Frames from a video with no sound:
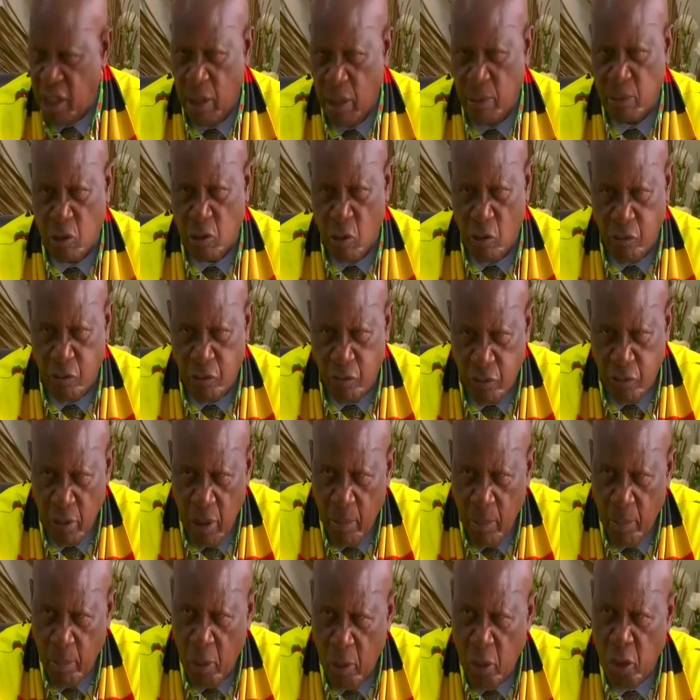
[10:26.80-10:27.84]
terms of
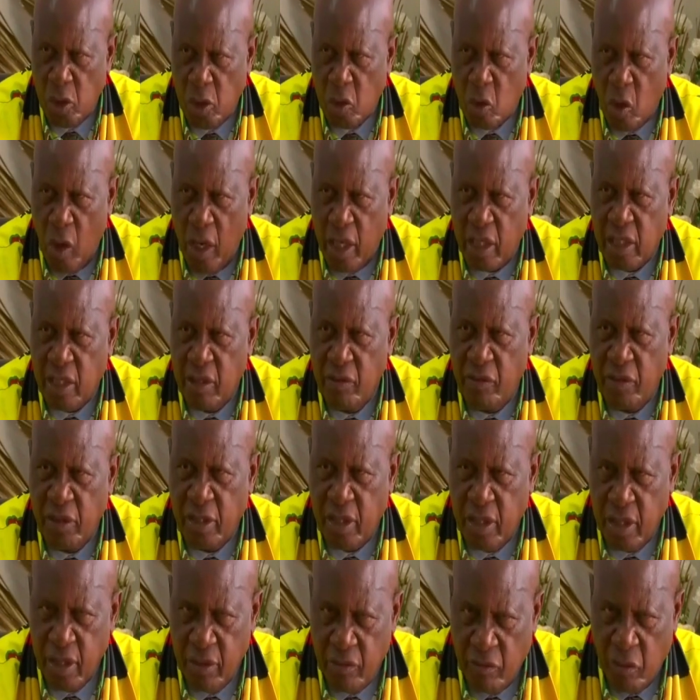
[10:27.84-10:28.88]
political activity,